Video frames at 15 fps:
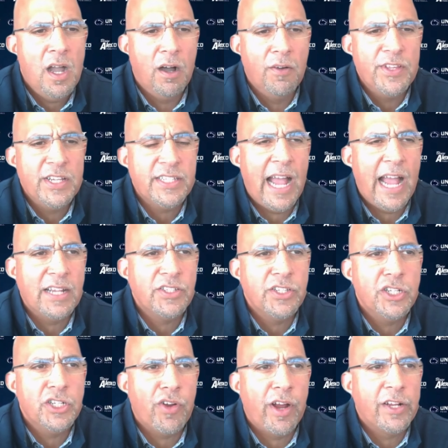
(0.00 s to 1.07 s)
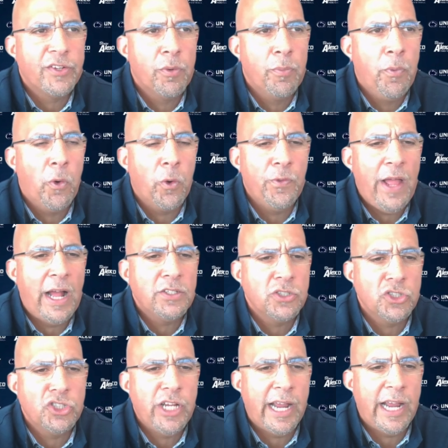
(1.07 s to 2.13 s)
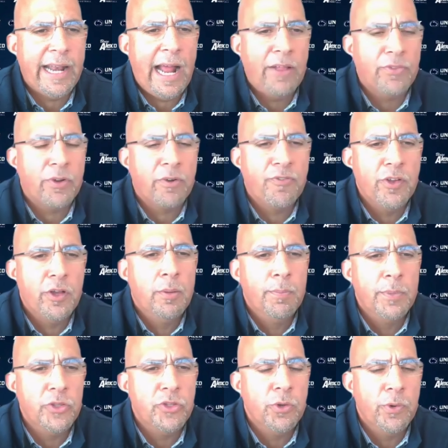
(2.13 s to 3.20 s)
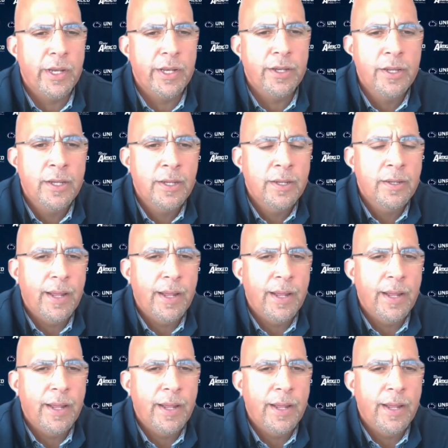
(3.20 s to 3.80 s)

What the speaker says: of these guys in the transfer portal, not just checking out their film, but doing